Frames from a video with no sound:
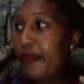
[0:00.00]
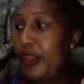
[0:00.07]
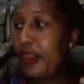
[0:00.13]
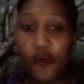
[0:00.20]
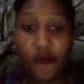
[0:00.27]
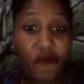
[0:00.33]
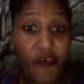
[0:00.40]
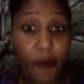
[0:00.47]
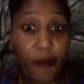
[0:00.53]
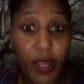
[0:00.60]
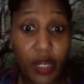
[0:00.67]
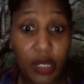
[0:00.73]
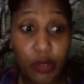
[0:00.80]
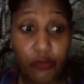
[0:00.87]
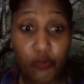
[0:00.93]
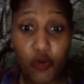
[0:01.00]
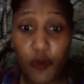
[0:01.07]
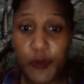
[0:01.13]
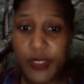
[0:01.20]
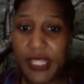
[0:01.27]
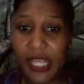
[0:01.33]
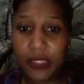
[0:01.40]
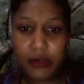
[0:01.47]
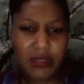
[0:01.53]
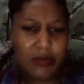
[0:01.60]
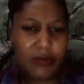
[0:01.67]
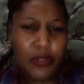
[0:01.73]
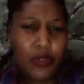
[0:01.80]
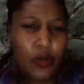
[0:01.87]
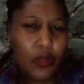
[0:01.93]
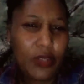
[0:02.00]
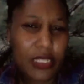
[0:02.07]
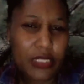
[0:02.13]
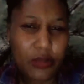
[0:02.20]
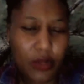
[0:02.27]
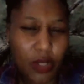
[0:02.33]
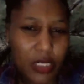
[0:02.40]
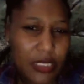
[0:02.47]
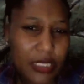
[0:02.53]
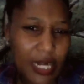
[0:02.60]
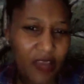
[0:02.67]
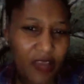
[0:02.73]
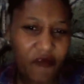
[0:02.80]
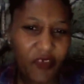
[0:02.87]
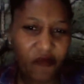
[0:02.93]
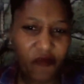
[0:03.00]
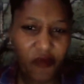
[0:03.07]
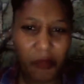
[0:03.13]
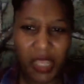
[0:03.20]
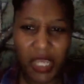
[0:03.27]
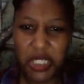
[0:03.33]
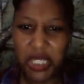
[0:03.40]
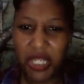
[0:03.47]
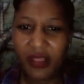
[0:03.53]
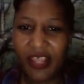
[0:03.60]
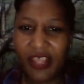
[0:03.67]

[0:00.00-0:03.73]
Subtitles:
family groups that there's not enough information there